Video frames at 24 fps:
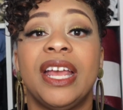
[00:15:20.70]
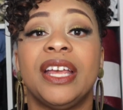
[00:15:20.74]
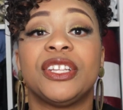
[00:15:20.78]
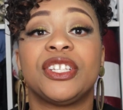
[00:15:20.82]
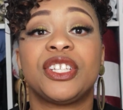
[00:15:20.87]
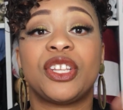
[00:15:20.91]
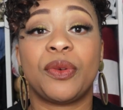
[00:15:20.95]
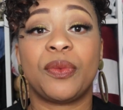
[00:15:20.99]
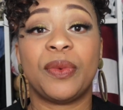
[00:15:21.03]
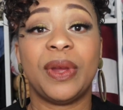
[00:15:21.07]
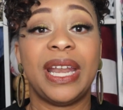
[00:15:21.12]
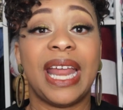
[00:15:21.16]

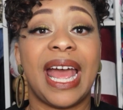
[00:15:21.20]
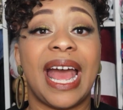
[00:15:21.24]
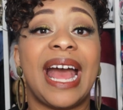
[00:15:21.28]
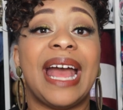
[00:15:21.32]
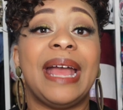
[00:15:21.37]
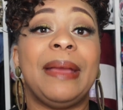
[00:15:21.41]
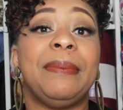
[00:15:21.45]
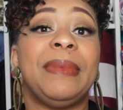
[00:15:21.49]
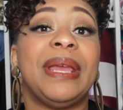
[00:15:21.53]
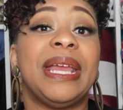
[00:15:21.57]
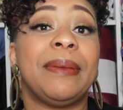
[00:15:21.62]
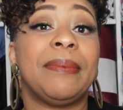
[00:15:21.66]
So when
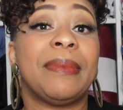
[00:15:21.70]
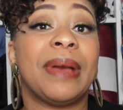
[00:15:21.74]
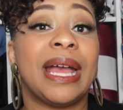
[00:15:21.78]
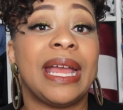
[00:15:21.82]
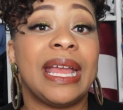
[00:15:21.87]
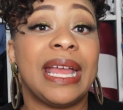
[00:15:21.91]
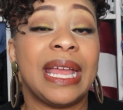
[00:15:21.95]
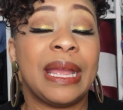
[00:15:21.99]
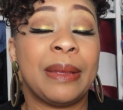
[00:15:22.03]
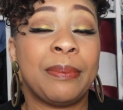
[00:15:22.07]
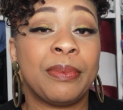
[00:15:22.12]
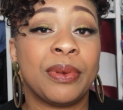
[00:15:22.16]
I made
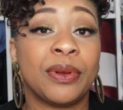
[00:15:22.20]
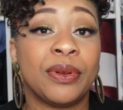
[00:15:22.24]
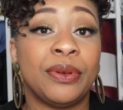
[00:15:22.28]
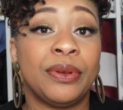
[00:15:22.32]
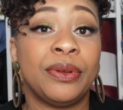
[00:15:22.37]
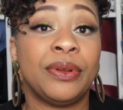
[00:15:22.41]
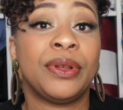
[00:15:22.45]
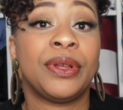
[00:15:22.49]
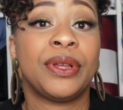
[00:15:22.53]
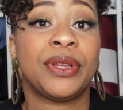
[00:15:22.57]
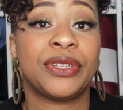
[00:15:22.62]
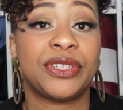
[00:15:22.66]
my
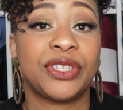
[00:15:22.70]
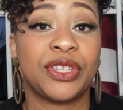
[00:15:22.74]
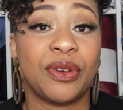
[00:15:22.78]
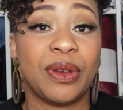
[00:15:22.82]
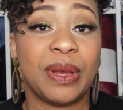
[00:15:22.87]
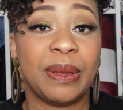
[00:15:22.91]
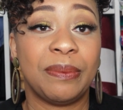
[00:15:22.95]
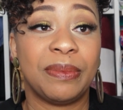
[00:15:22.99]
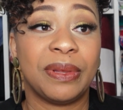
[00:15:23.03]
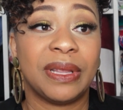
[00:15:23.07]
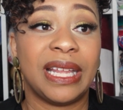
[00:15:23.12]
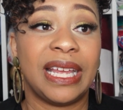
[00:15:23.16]
April
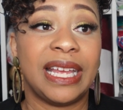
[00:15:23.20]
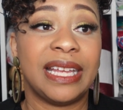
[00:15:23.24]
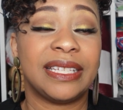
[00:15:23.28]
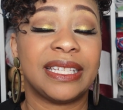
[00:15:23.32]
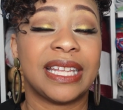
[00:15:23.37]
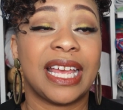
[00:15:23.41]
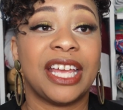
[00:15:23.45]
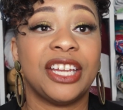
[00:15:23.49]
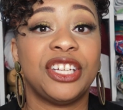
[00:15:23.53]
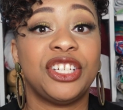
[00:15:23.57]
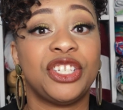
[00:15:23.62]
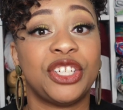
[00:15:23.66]
sewing plans,
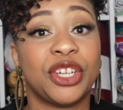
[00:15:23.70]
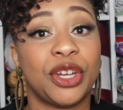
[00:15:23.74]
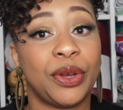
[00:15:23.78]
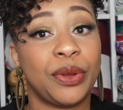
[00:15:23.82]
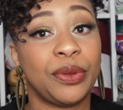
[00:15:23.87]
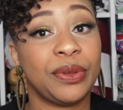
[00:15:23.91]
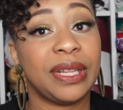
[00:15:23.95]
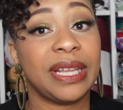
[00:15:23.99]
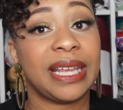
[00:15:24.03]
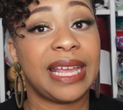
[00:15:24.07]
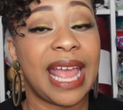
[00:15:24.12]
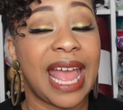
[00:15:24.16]
I
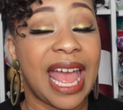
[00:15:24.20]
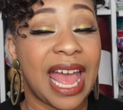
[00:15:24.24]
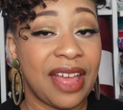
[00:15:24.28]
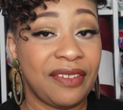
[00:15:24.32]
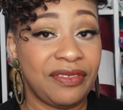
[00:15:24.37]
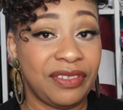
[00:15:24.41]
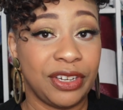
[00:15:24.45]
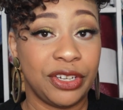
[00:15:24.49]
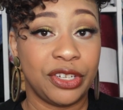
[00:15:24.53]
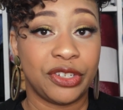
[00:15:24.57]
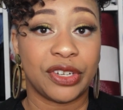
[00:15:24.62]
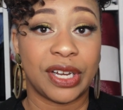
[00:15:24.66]
showed the
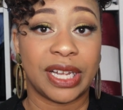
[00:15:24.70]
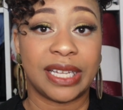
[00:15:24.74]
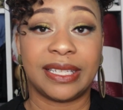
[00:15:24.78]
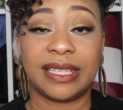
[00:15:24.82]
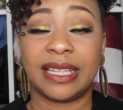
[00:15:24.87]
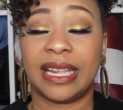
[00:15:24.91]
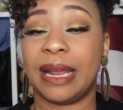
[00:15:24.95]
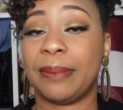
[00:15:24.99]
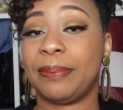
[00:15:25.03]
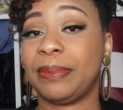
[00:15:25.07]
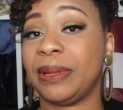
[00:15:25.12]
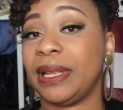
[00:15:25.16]
caftan dress
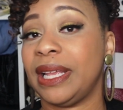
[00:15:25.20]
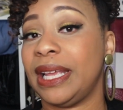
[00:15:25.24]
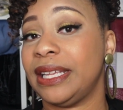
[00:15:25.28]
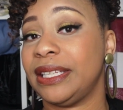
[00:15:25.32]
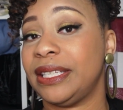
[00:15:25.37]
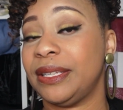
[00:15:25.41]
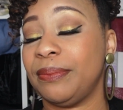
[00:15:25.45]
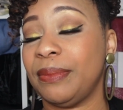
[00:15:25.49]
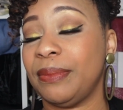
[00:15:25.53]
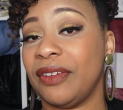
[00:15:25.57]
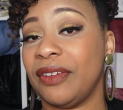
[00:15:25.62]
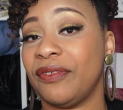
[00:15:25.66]
that I plan
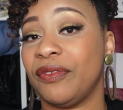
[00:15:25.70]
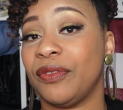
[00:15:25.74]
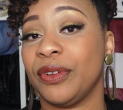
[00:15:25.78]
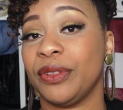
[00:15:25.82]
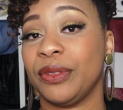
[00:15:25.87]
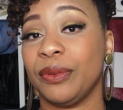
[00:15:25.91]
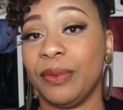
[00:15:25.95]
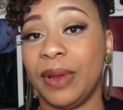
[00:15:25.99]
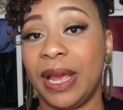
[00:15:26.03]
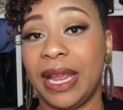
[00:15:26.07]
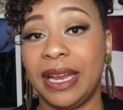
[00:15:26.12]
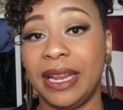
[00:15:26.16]
to for
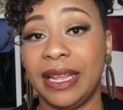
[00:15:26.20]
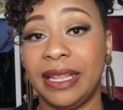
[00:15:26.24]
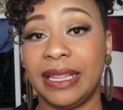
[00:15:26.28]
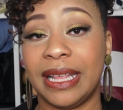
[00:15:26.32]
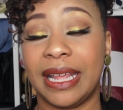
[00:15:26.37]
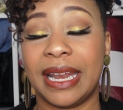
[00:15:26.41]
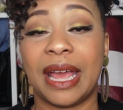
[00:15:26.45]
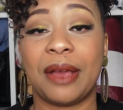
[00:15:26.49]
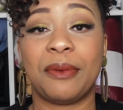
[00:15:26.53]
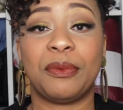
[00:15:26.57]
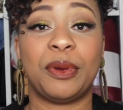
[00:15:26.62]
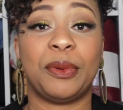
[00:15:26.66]
the wedding
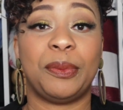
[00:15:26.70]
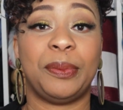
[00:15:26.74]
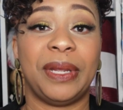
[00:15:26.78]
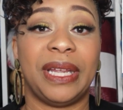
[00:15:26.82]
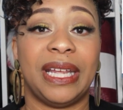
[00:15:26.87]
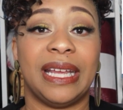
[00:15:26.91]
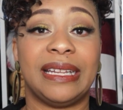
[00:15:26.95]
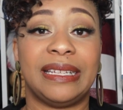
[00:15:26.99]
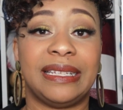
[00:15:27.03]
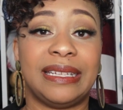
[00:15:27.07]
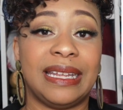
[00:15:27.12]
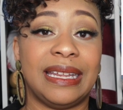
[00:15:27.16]
that I will
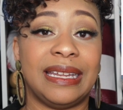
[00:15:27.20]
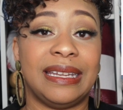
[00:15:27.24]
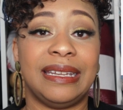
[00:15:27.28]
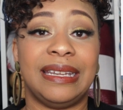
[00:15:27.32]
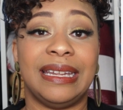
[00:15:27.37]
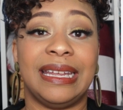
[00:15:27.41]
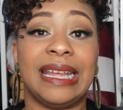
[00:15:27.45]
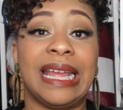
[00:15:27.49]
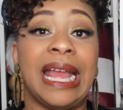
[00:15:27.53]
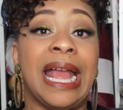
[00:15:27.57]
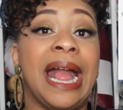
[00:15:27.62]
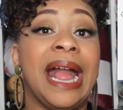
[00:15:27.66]
be
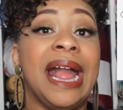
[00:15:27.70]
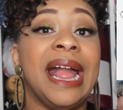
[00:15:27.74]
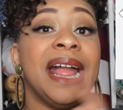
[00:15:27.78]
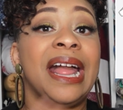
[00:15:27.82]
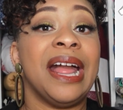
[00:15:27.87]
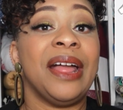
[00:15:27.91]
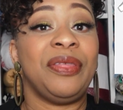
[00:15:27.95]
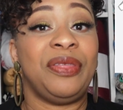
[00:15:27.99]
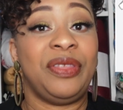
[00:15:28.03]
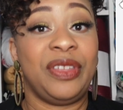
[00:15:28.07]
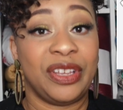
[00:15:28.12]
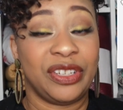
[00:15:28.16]
attending
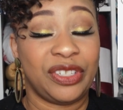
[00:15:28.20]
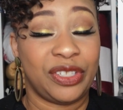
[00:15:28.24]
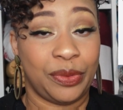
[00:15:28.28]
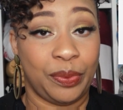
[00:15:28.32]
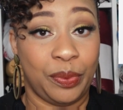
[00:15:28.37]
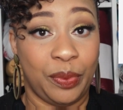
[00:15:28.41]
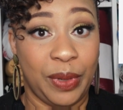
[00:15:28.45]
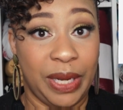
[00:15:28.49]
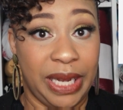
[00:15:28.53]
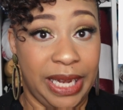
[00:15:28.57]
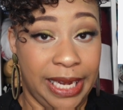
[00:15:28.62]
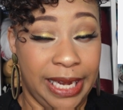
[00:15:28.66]

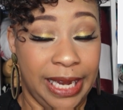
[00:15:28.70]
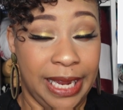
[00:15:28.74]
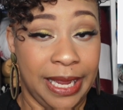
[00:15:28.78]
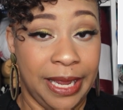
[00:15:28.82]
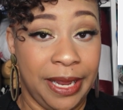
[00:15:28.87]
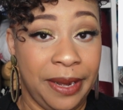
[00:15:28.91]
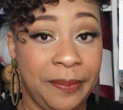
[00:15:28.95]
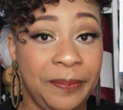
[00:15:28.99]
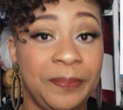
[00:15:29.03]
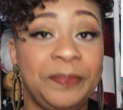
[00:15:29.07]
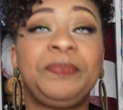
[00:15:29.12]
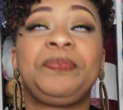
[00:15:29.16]
this
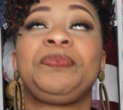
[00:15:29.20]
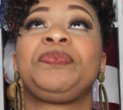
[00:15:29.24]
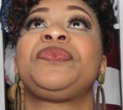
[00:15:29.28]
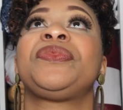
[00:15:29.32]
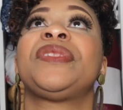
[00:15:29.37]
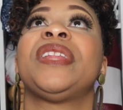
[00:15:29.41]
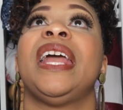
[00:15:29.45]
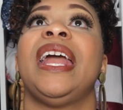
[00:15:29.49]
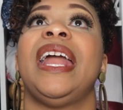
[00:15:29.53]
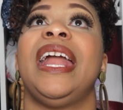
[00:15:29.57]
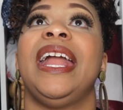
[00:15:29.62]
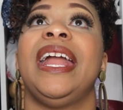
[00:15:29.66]
weekend,
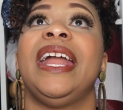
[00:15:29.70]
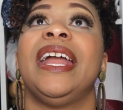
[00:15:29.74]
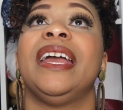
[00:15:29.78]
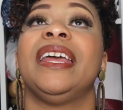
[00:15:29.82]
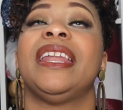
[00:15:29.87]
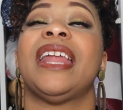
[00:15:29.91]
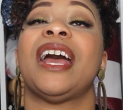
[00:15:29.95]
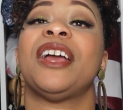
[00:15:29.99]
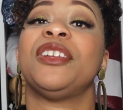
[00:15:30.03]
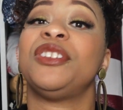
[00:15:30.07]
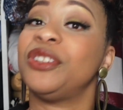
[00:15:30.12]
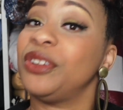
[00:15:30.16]

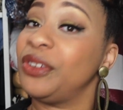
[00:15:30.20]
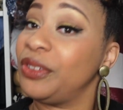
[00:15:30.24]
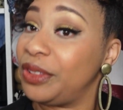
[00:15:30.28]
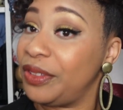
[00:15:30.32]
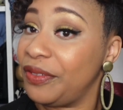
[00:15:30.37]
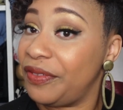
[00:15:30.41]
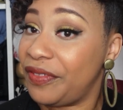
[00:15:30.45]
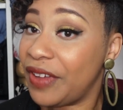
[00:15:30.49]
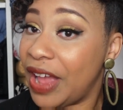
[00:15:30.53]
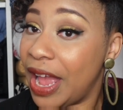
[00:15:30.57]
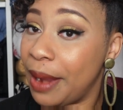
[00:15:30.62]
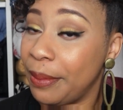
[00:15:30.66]
and I showed the
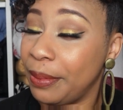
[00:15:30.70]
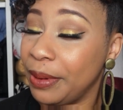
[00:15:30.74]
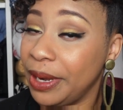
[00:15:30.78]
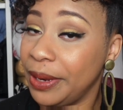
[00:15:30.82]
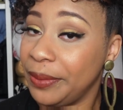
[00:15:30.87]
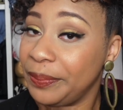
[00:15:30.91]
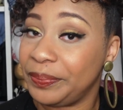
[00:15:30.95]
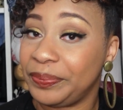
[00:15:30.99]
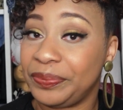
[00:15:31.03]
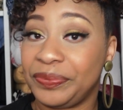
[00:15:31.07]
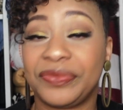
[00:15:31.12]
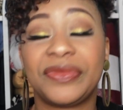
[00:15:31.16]

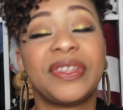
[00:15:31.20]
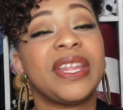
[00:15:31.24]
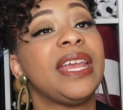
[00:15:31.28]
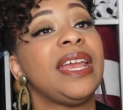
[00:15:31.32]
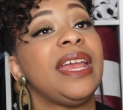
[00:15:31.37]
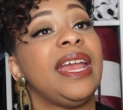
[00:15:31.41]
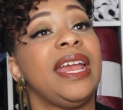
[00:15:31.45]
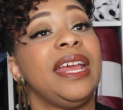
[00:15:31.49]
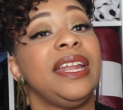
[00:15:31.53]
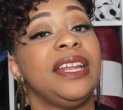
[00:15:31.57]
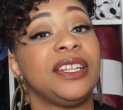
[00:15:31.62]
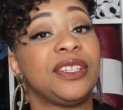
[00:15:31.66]
fabric,
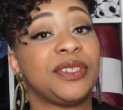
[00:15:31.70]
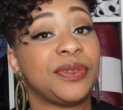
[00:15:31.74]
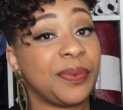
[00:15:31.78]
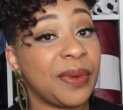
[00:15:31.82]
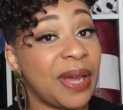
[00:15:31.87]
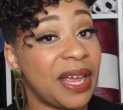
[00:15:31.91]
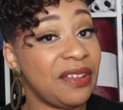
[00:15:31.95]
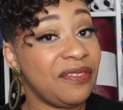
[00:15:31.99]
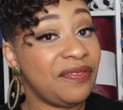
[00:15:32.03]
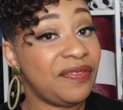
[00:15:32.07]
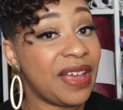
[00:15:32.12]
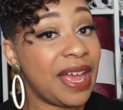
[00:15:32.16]
and it's
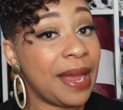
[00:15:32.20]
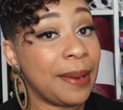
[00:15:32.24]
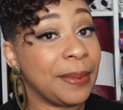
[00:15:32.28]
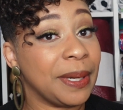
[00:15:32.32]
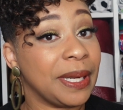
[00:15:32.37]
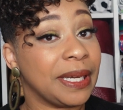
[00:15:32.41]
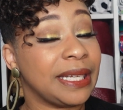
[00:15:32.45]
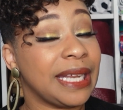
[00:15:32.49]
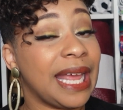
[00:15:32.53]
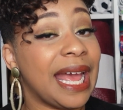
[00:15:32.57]
white fabric.